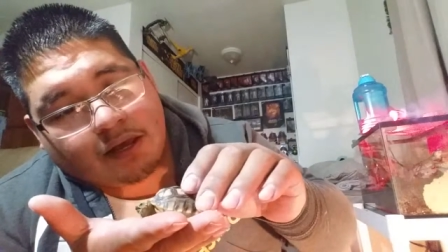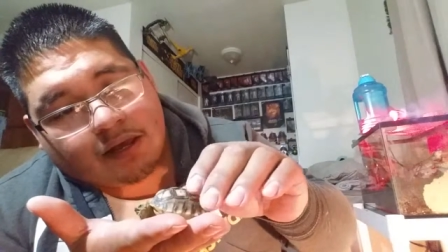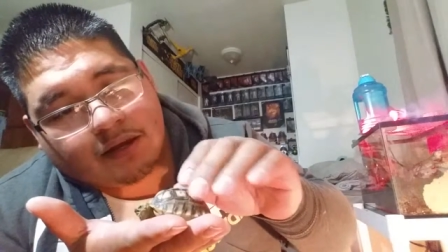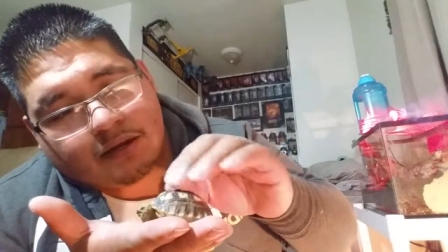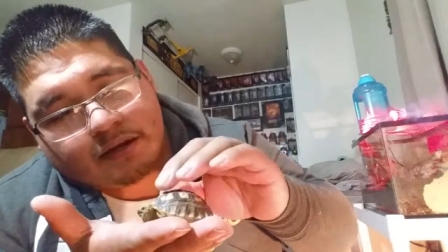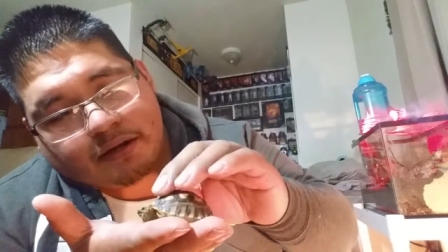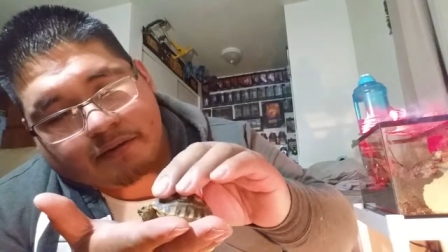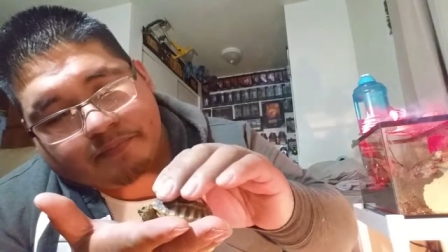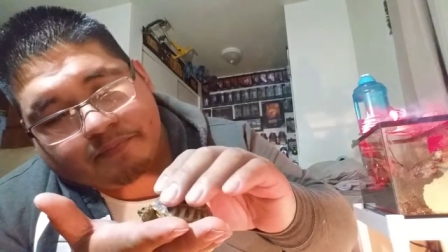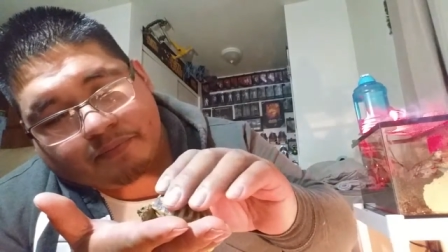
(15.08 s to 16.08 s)
And
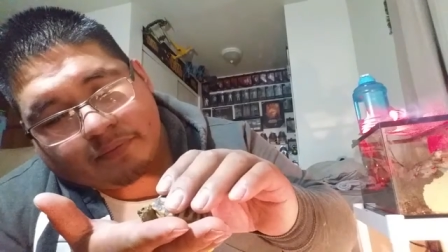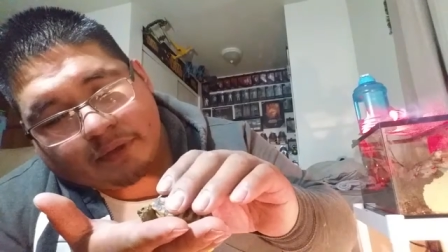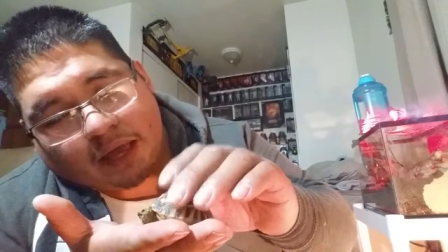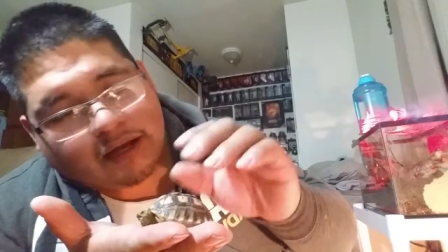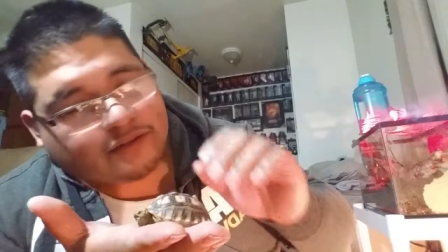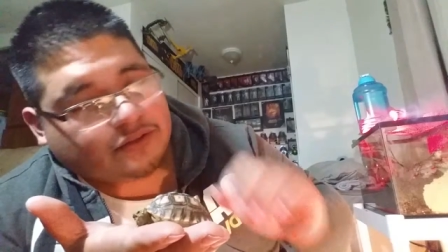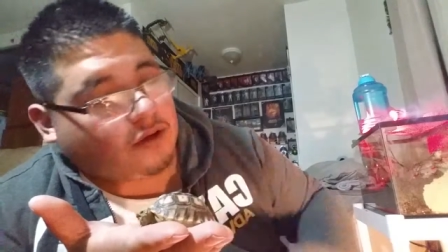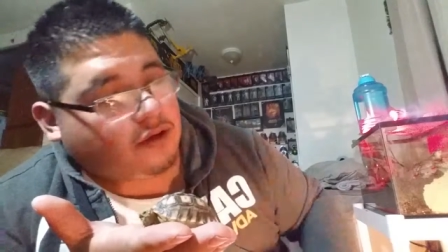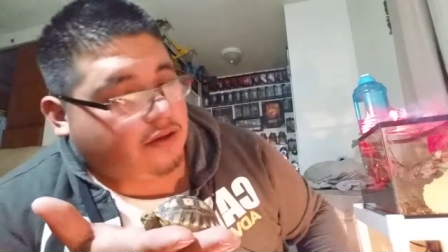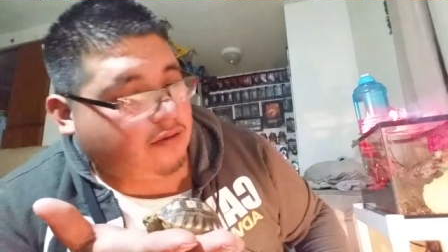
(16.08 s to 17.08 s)
um, I
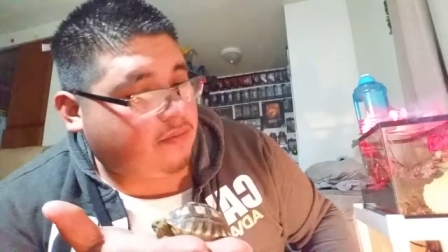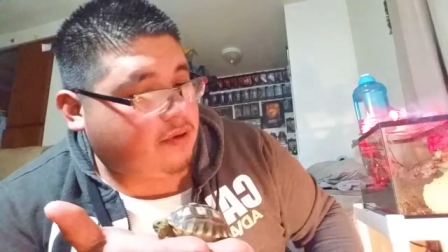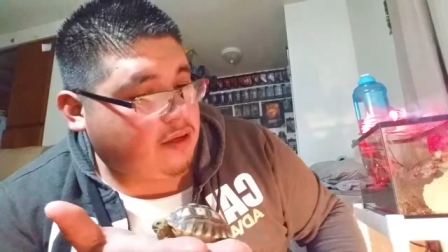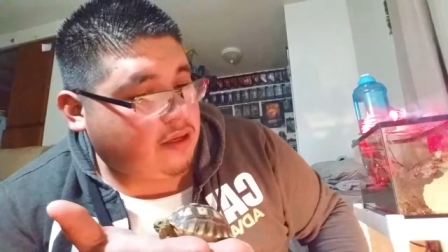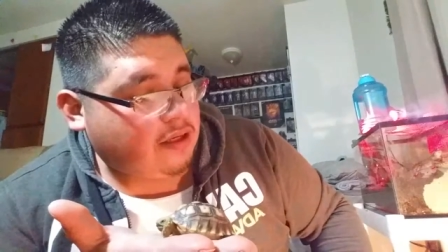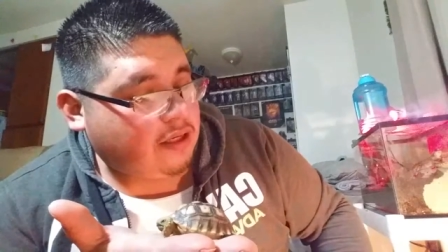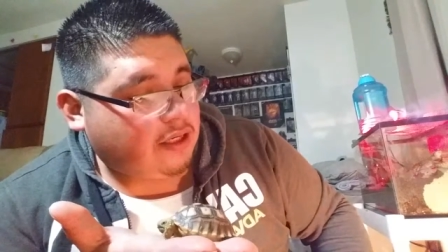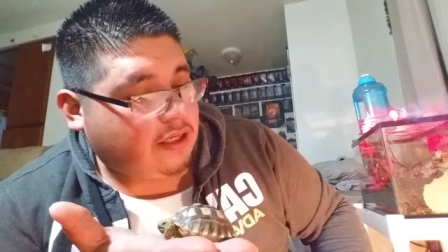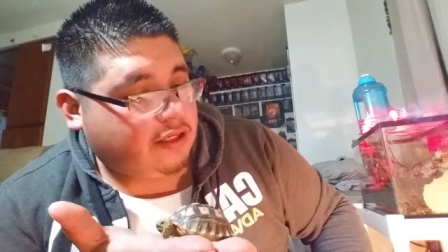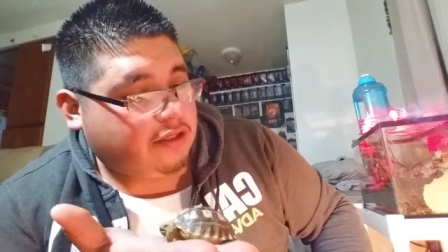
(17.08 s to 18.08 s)
saw him
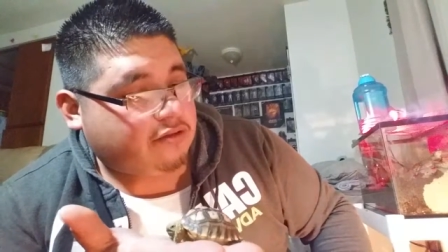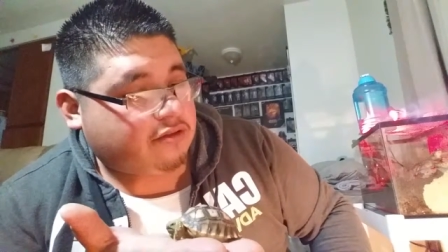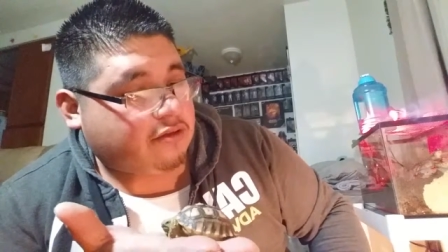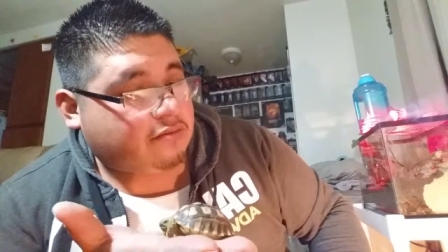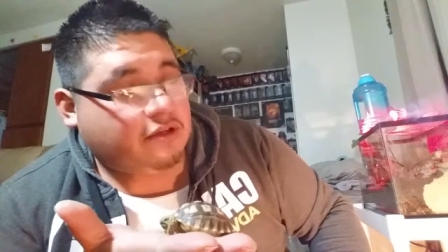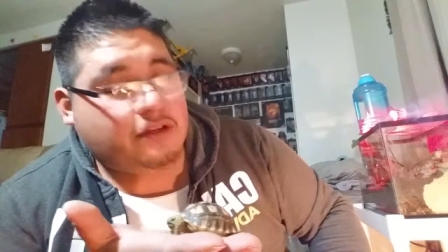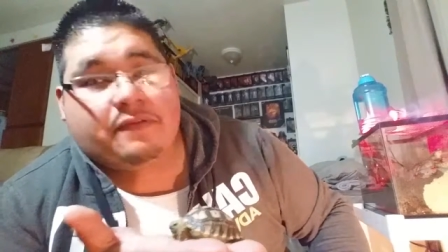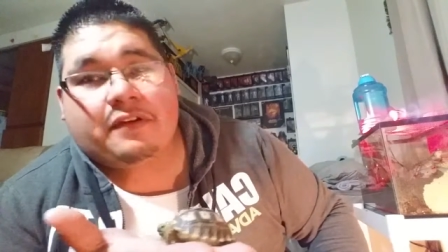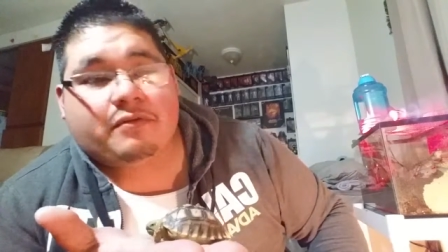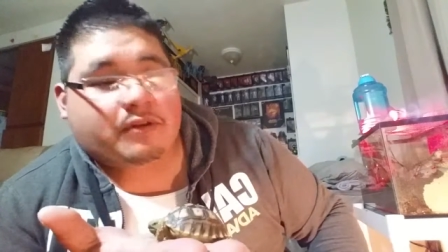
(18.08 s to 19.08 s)
eating some
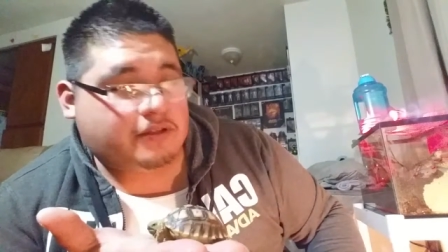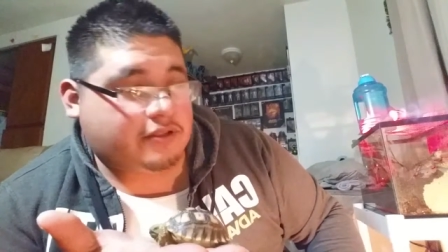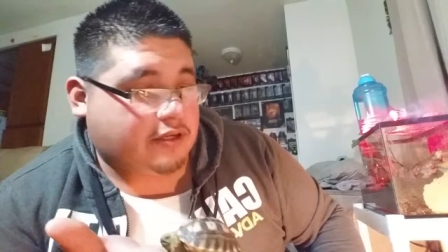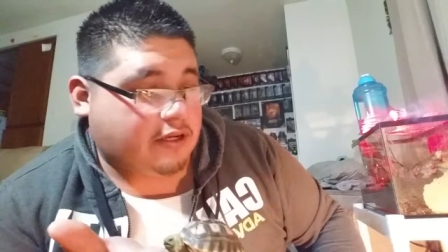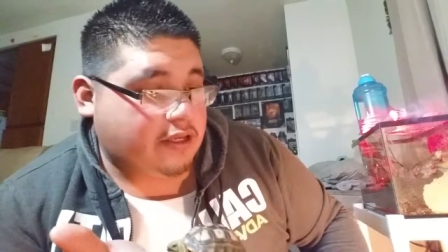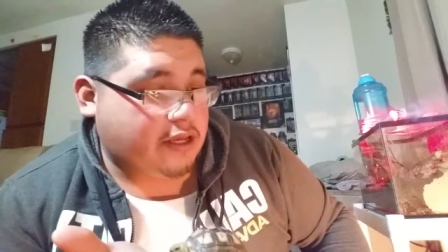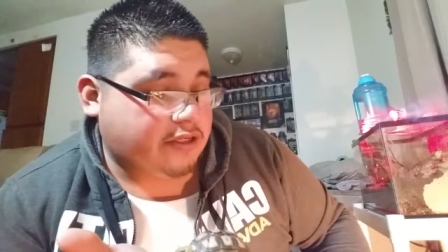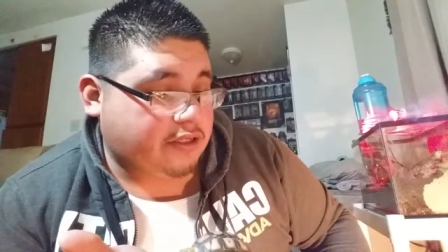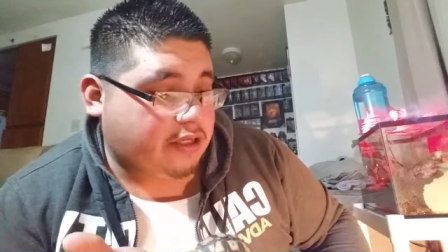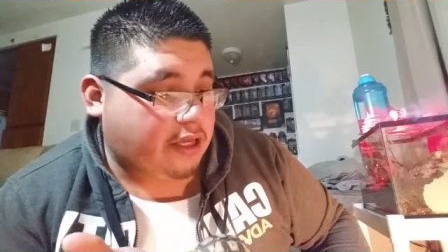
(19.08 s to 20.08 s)
leafy greens today. He
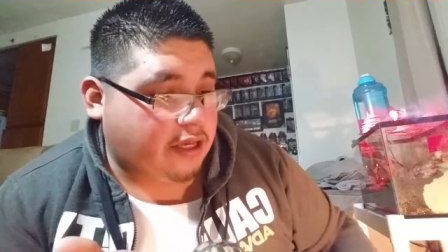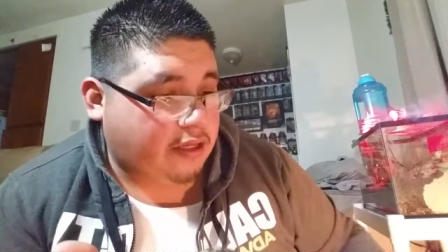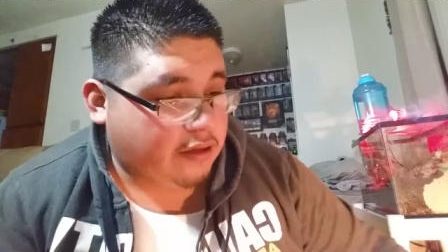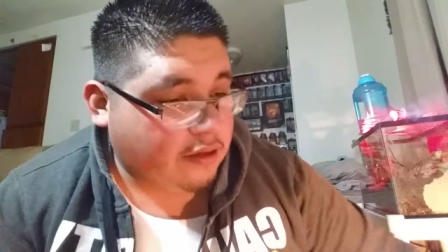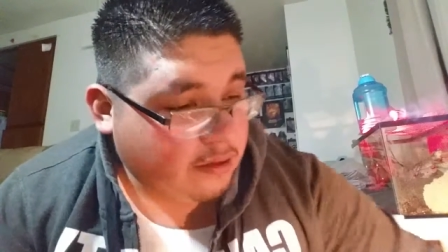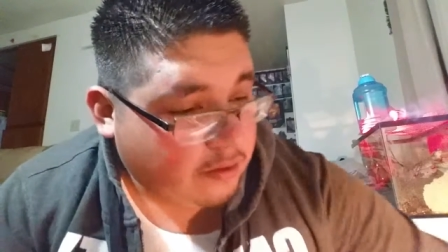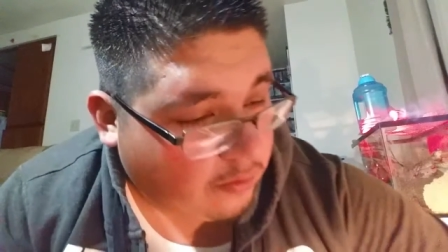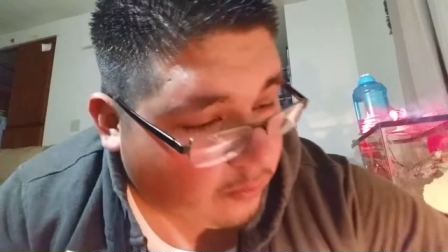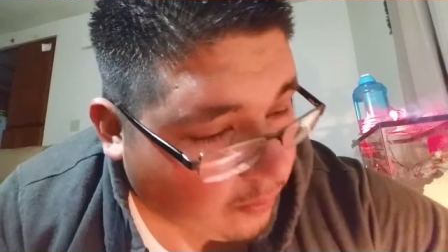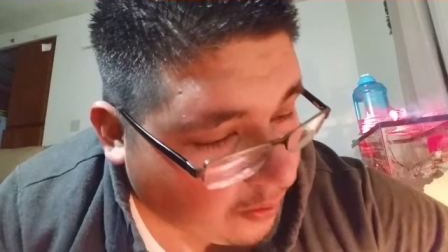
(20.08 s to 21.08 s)
actually ate
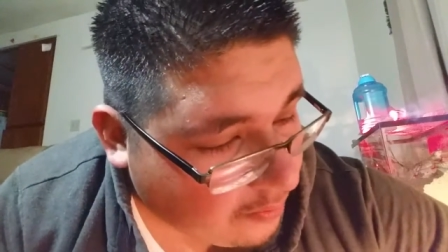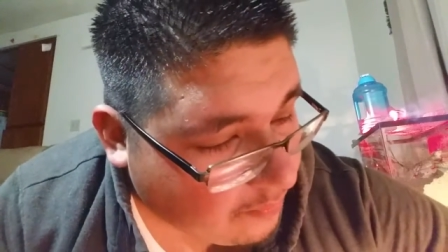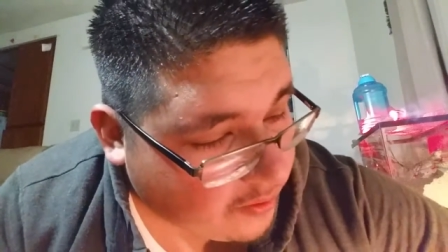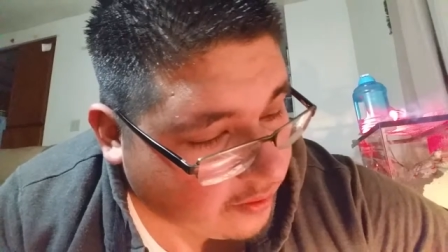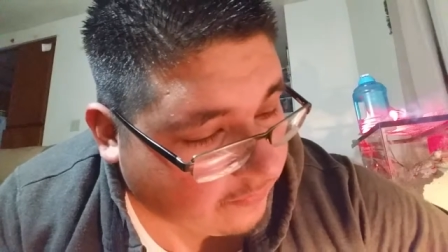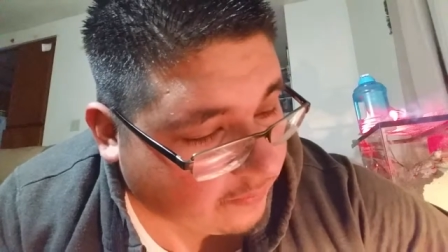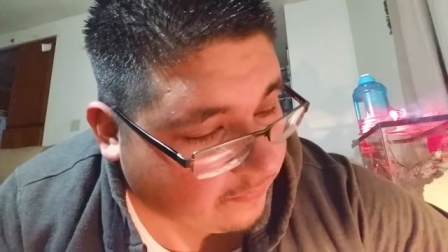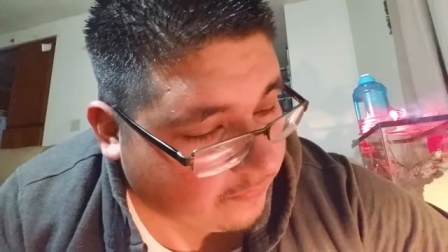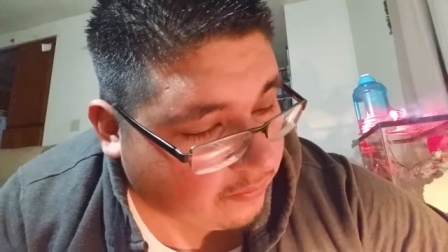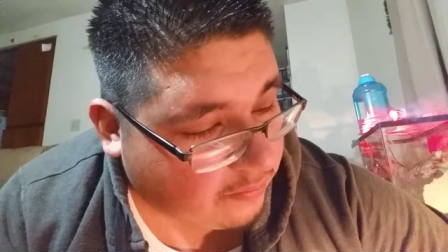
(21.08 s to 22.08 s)
quite a bit of
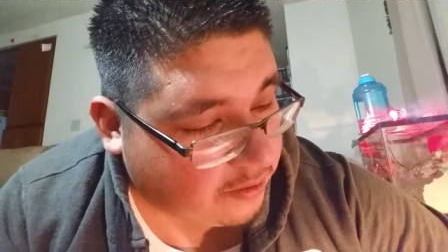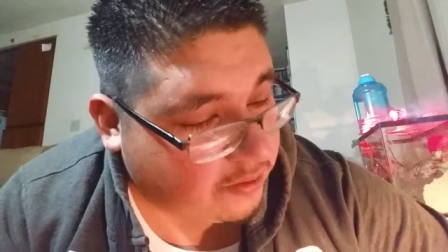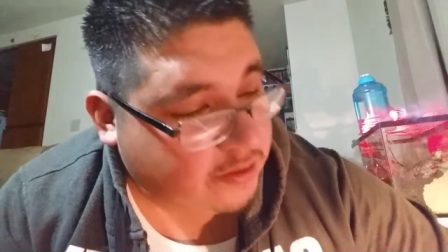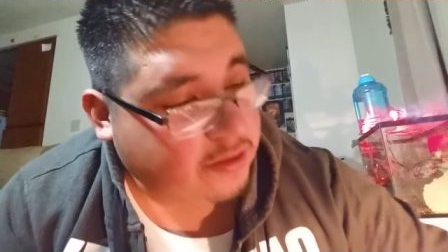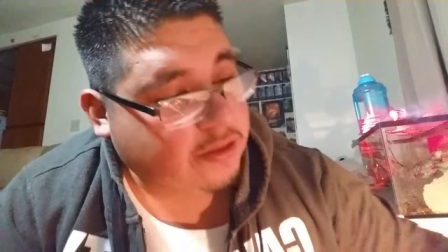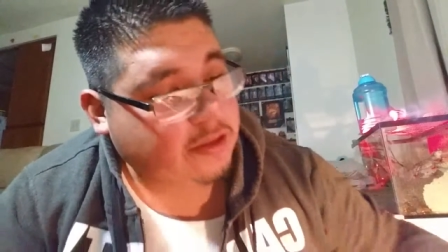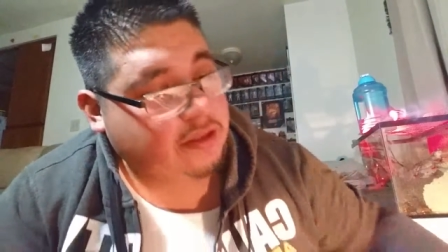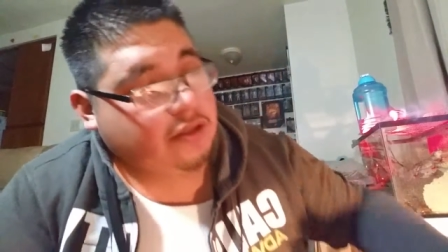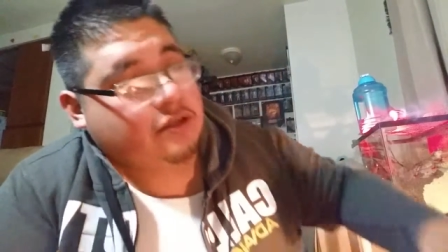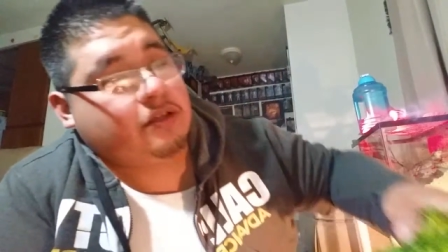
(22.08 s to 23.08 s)
leafy greens,
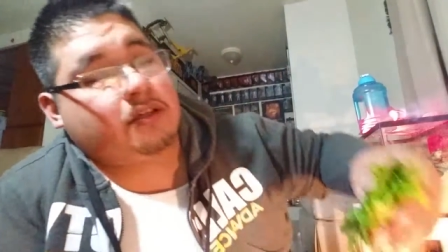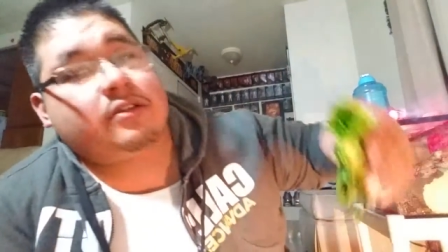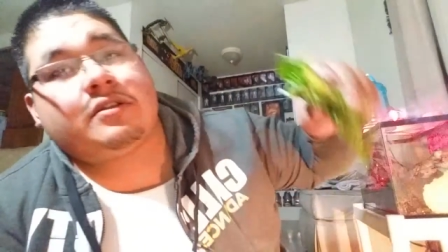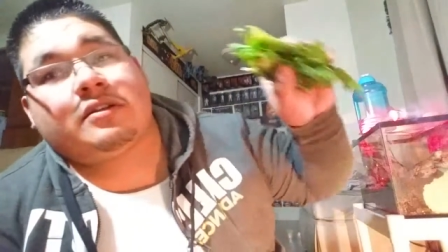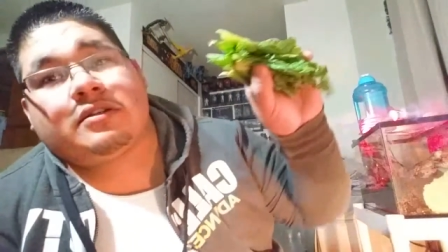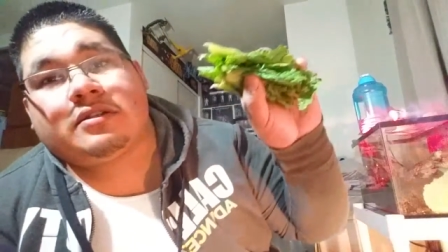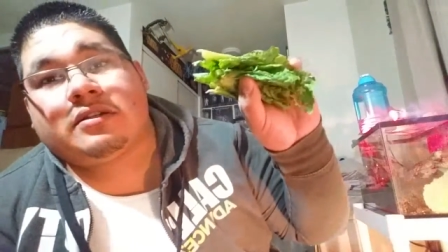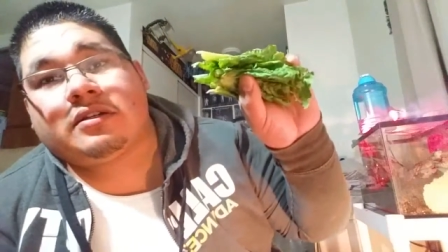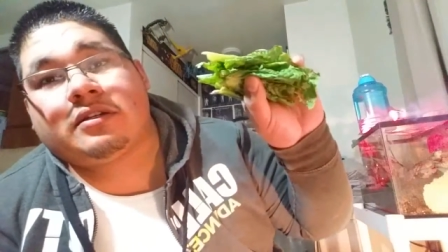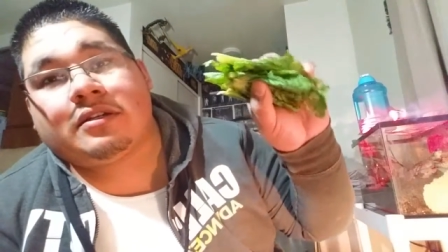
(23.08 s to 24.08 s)
as you can
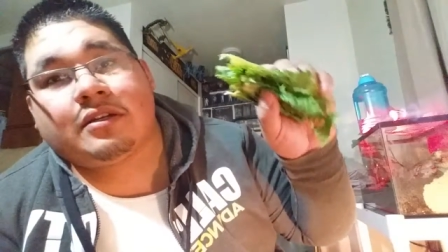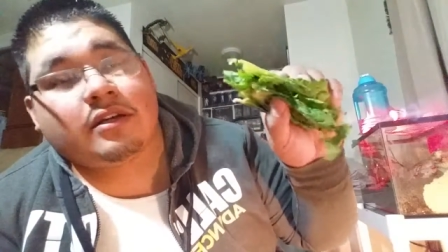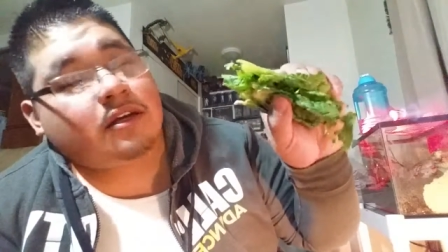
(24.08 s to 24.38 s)
see.